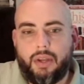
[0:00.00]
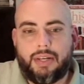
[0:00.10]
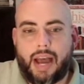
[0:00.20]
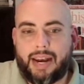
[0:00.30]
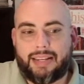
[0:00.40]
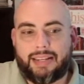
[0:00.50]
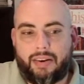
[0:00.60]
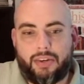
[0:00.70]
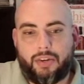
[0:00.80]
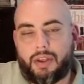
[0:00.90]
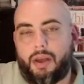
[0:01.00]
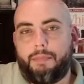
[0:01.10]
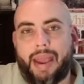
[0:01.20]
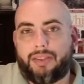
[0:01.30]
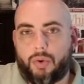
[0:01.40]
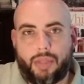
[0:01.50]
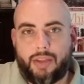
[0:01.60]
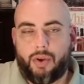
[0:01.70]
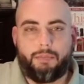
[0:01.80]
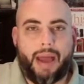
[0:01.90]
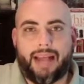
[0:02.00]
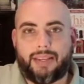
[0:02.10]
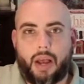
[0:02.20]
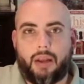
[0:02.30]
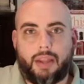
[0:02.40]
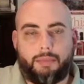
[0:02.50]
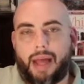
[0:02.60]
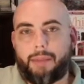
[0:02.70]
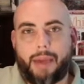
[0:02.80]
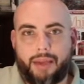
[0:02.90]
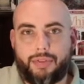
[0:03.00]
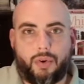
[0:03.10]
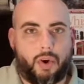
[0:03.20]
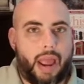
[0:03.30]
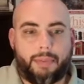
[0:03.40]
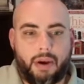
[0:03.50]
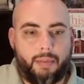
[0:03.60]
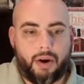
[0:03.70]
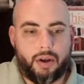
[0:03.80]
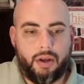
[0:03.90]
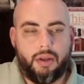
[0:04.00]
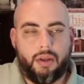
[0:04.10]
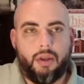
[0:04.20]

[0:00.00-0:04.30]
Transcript: not necessarily just a mantle that you can pass on like Black Panther or Captain America.